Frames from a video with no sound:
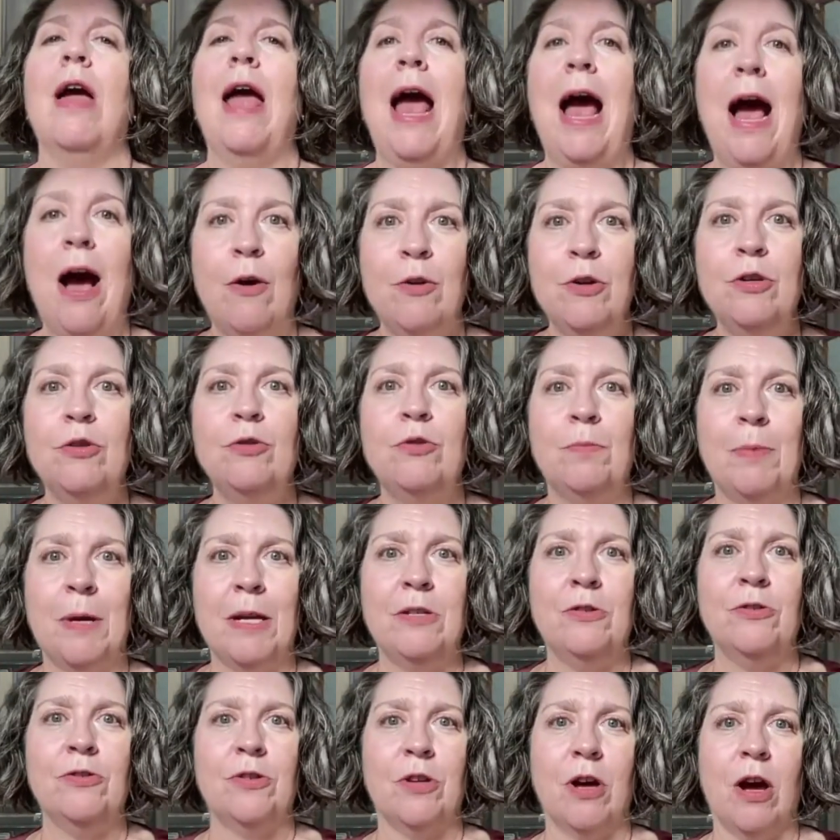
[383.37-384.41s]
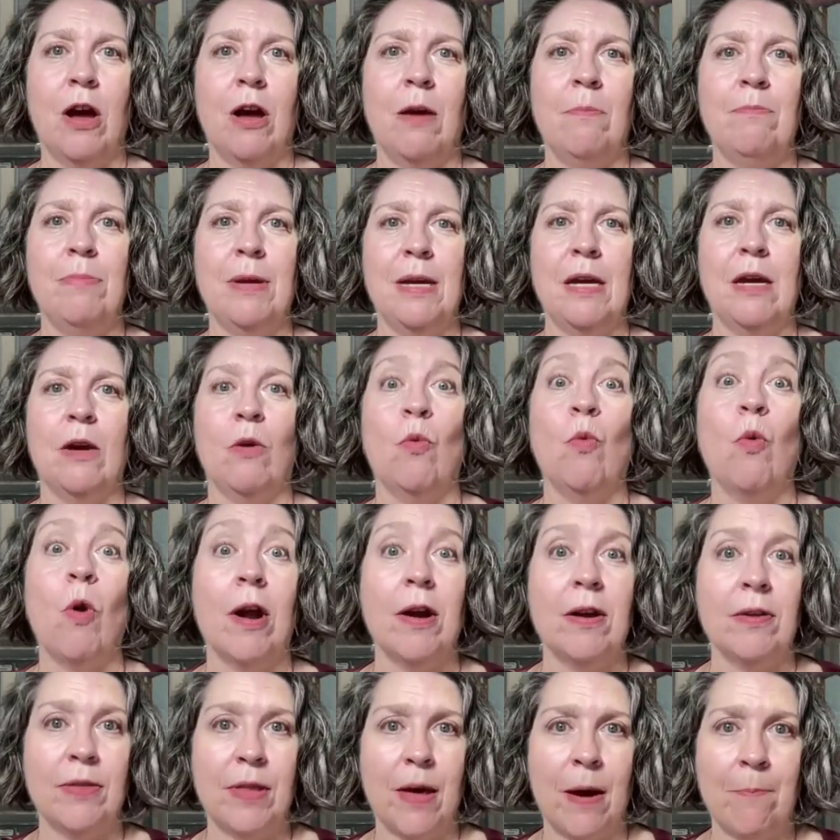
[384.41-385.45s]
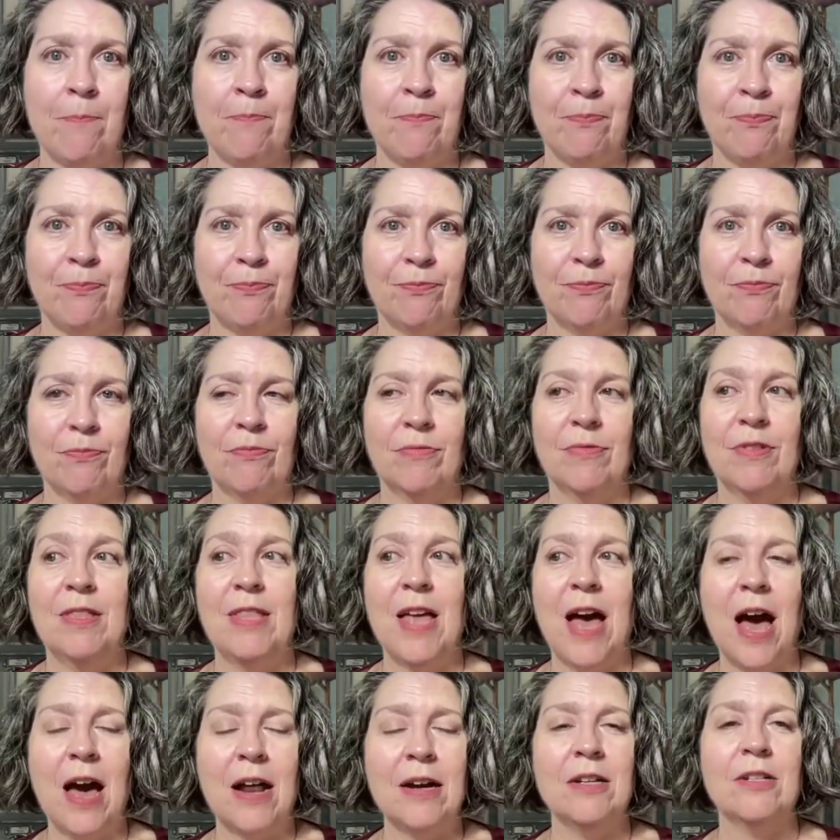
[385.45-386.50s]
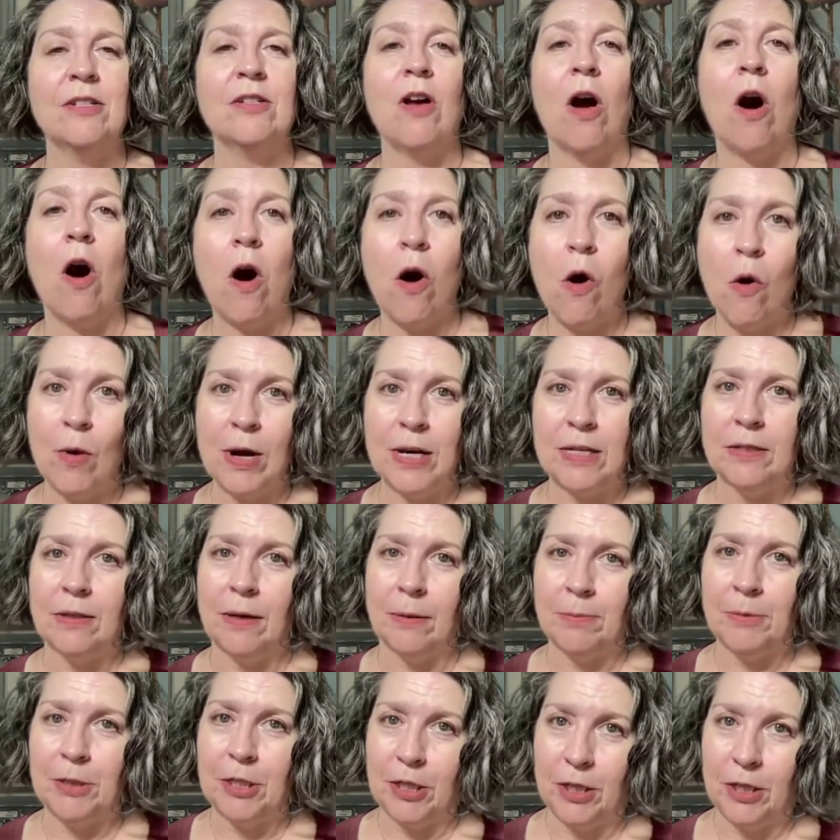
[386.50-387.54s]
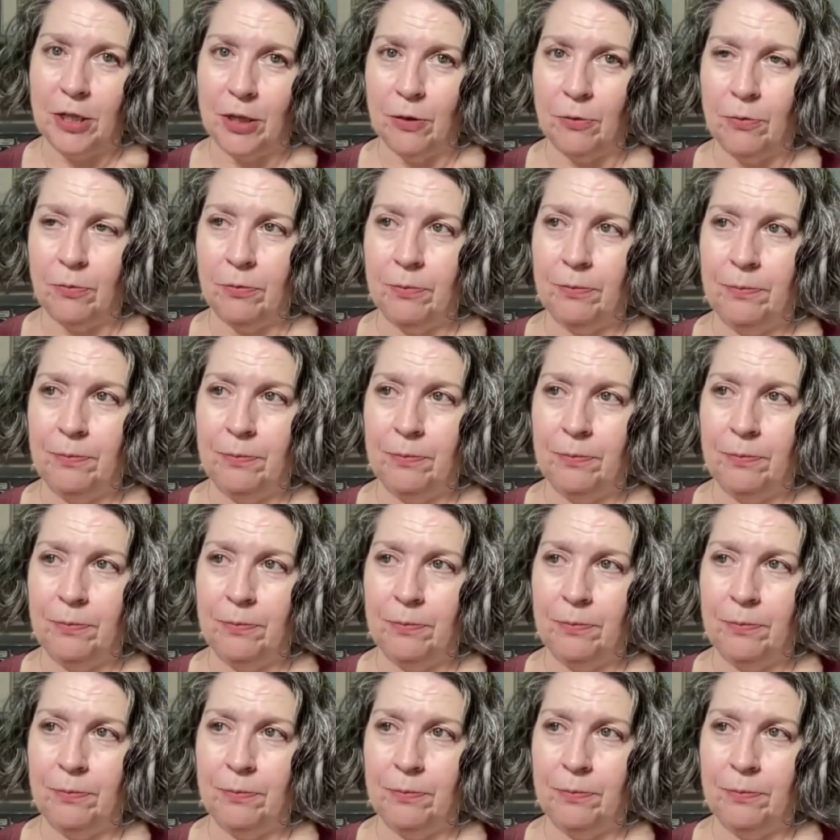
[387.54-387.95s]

How you spend your time being one of them. That is always up to you.